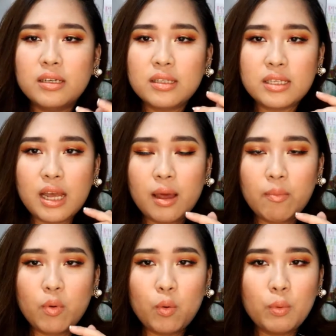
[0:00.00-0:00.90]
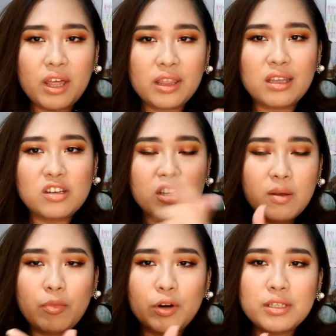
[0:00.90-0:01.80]
them with the
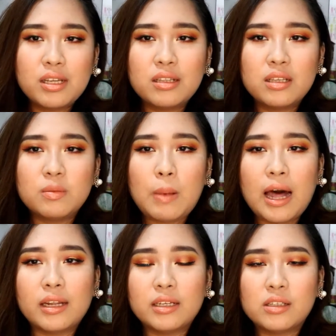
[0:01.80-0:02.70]
shimmers in this palette,